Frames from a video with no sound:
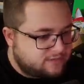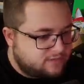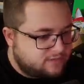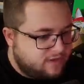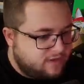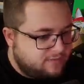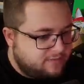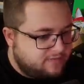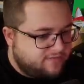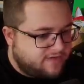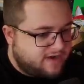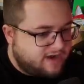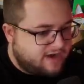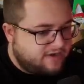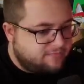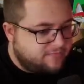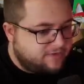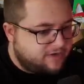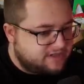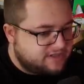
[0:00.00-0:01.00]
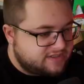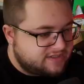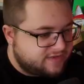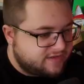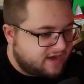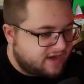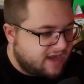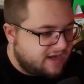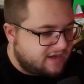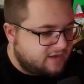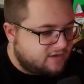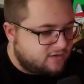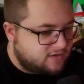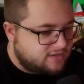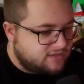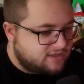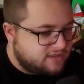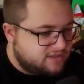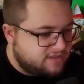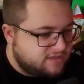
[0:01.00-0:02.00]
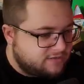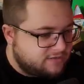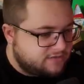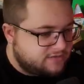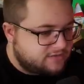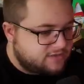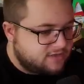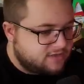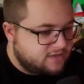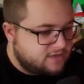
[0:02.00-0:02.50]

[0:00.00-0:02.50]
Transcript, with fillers: maybe 5 minutes if the lag continues.